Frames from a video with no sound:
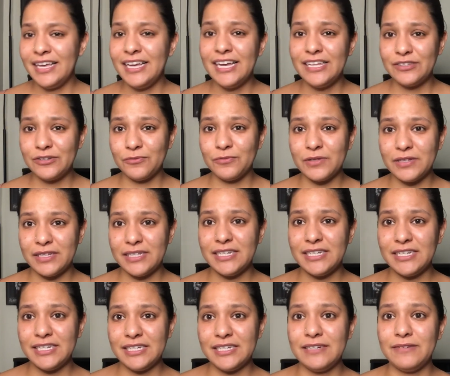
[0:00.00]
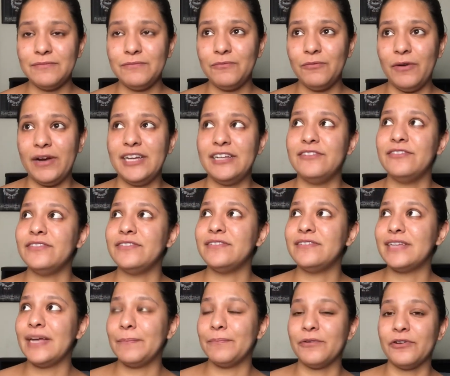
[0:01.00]
it's a really good way to
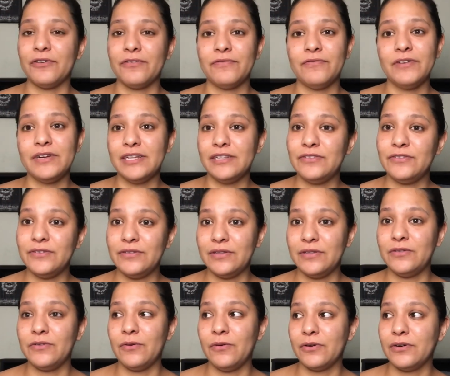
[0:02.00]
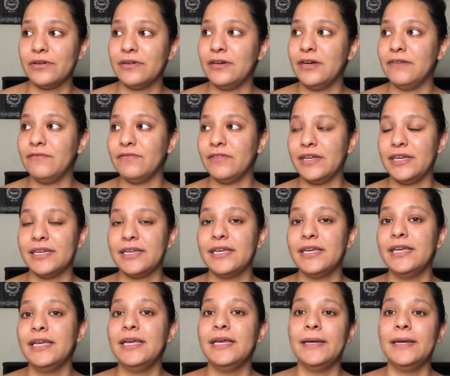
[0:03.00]
step your foot into the door of, like,